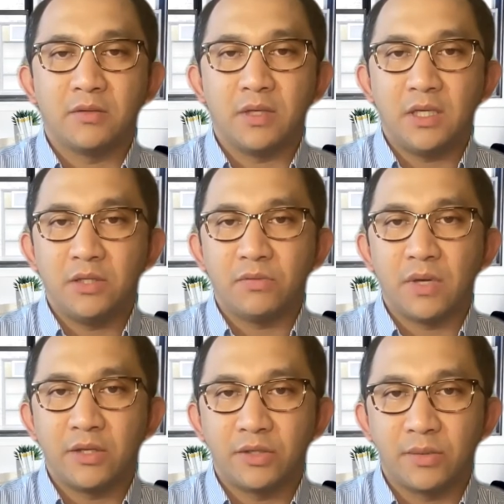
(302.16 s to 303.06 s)
to the E2
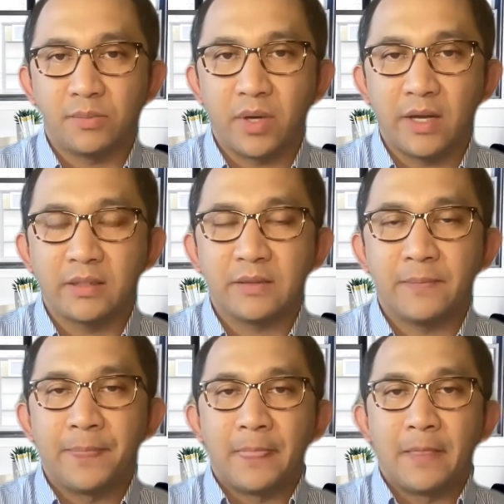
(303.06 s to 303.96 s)
enterprise.
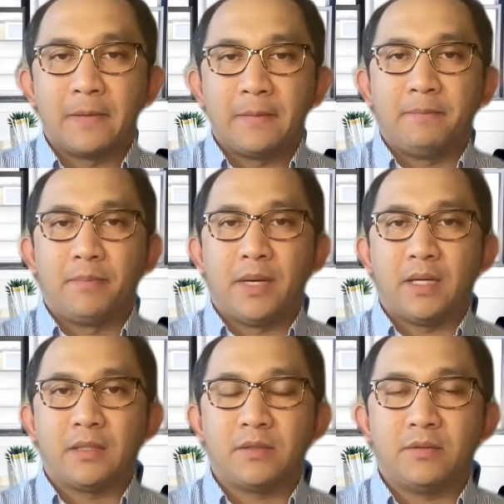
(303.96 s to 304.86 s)

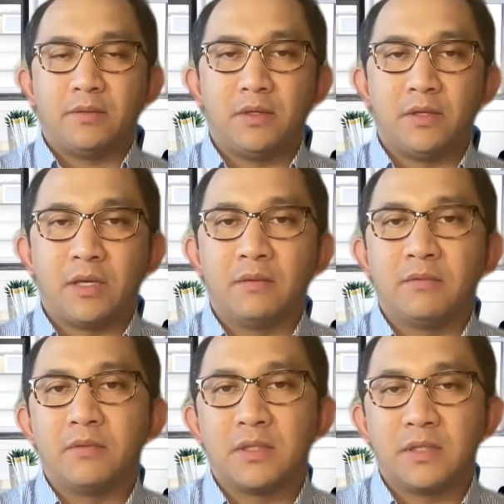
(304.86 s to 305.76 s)
But you
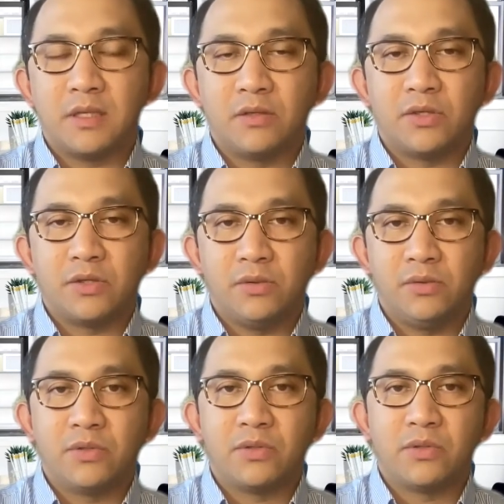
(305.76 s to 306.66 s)
can still
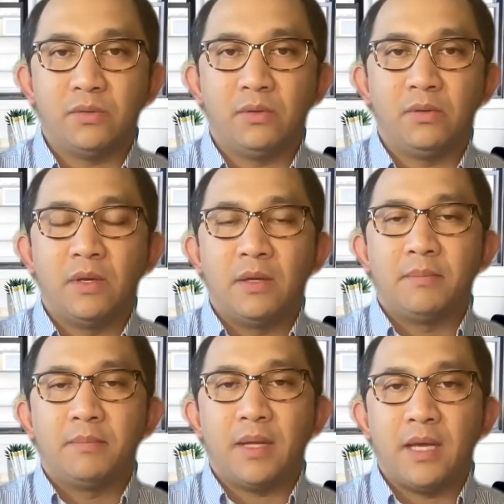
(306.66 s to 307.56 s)
choose to
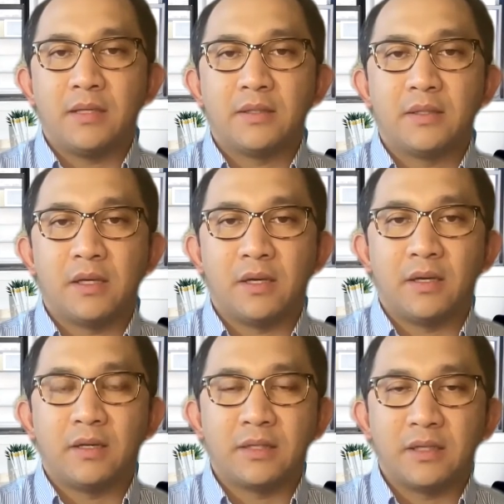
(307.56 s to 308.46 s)
place
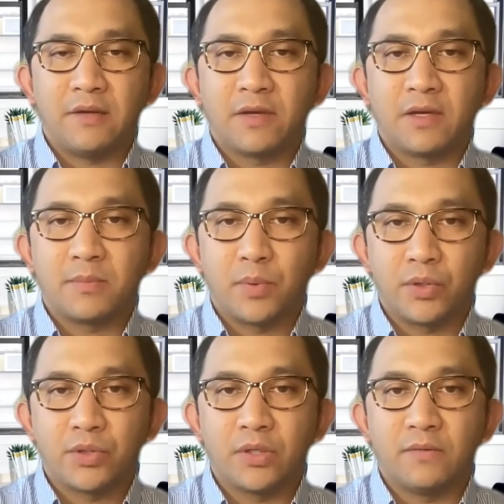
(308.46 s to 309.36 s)
a significant
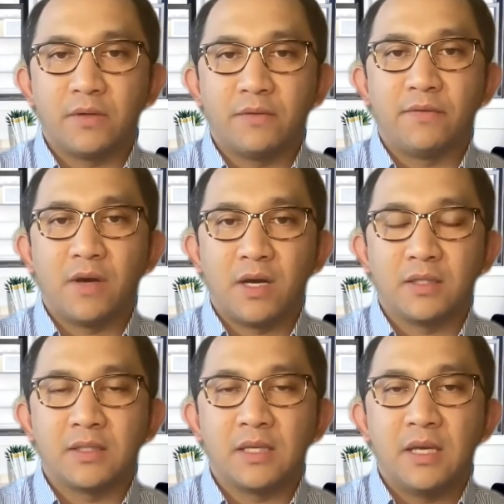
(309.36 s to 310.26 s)
portion of the
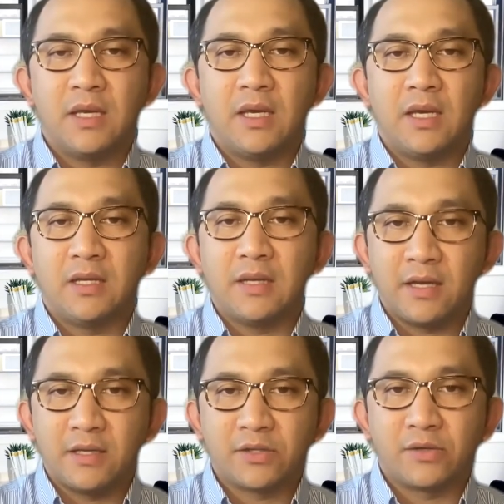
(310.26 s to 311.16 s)
funds in an
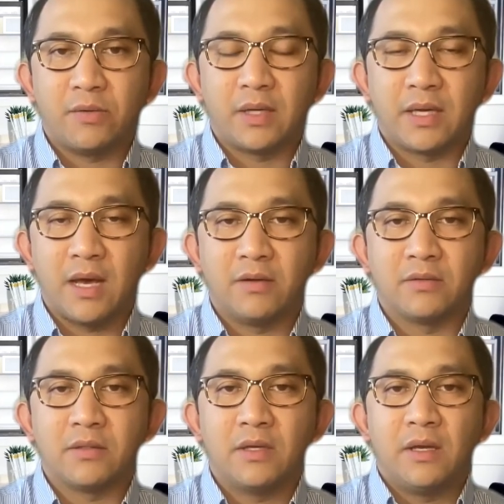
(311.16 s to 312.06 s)
escrow
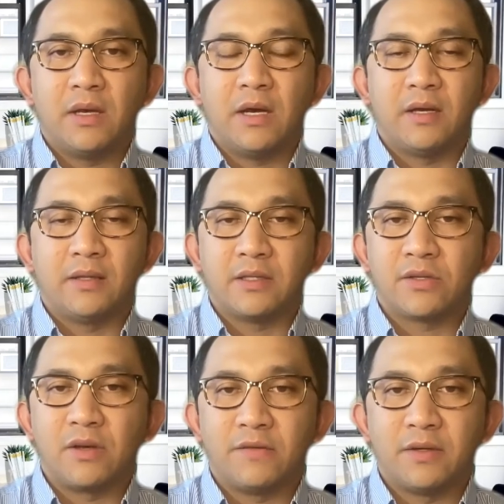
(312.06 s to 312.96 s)
account that's
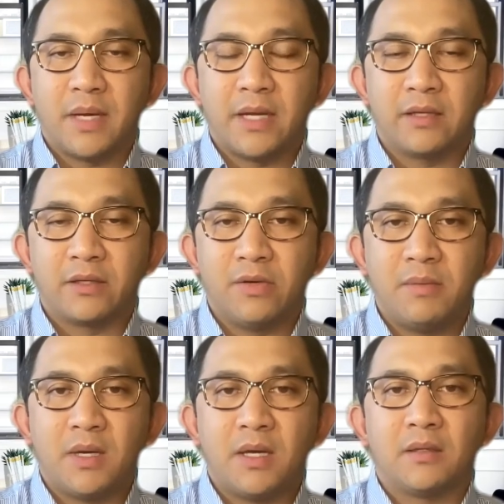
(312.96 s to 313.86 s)
governed by an
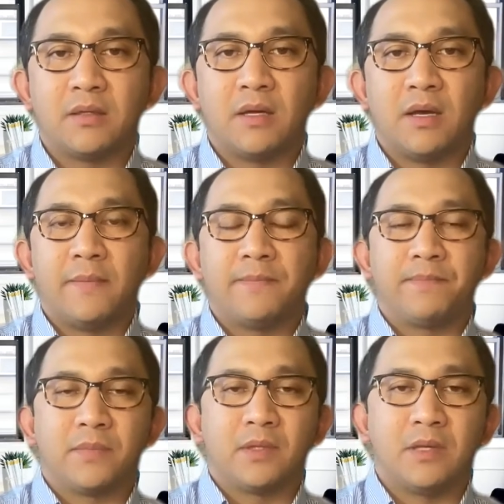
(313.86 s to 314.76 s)
agreement
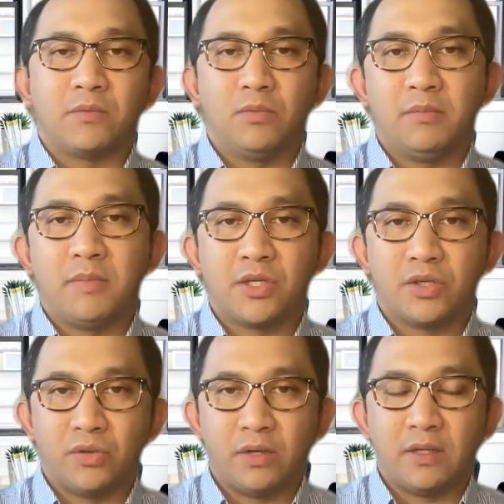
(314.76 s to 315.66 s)
that will make
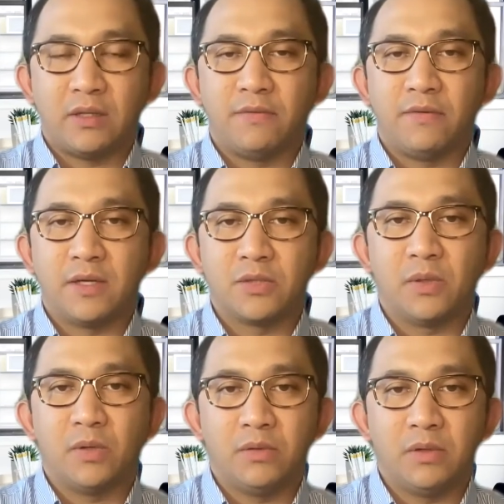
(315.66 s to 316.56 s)
sure that the funds
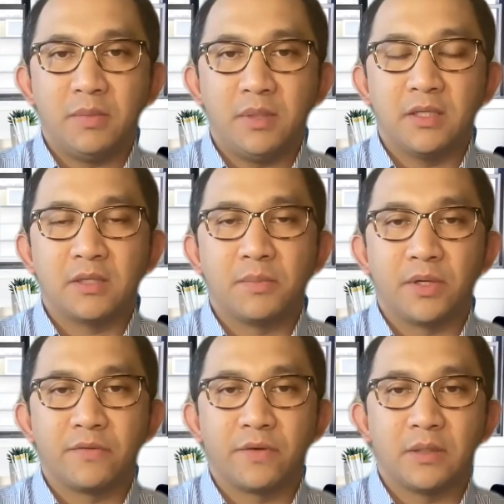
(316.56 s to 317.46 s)
will only be
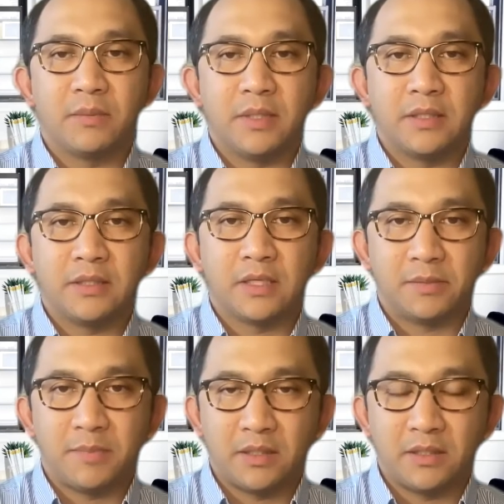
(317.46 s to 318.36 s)
dispersed for the business
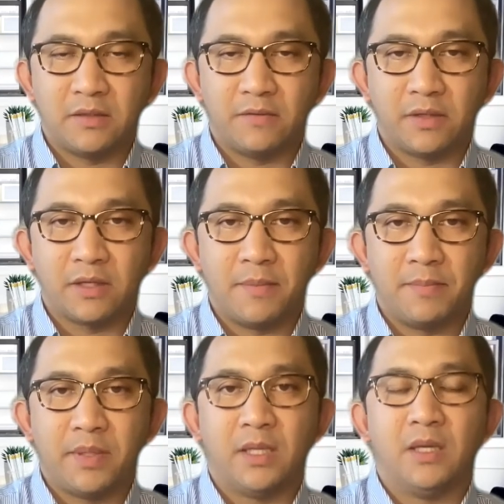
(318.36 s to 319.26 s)
expenses of the
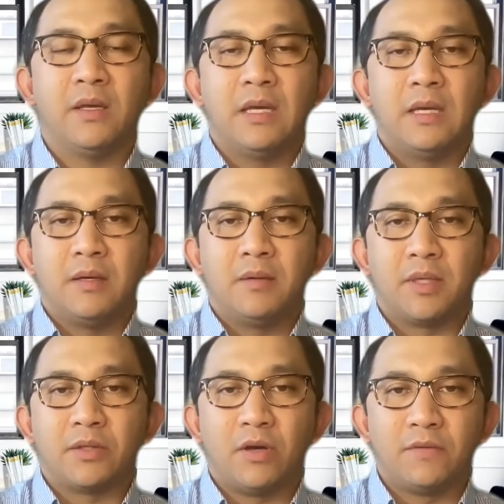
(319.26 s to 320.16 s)
company.
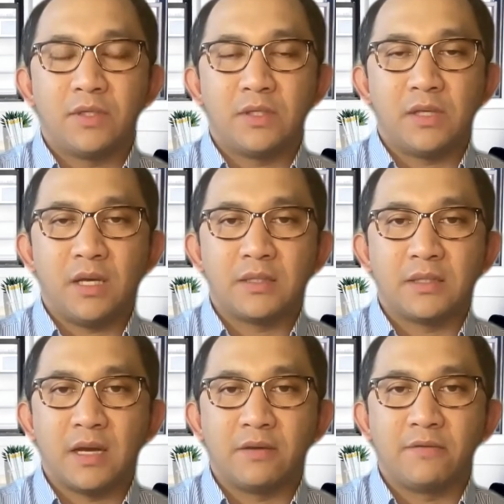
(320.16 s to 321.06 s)
But obviously,
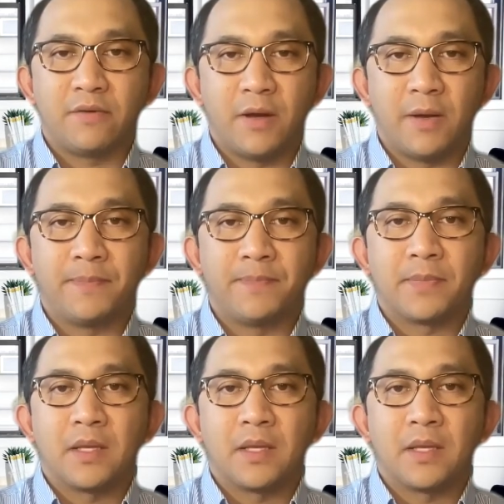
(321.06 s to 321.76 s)
aside from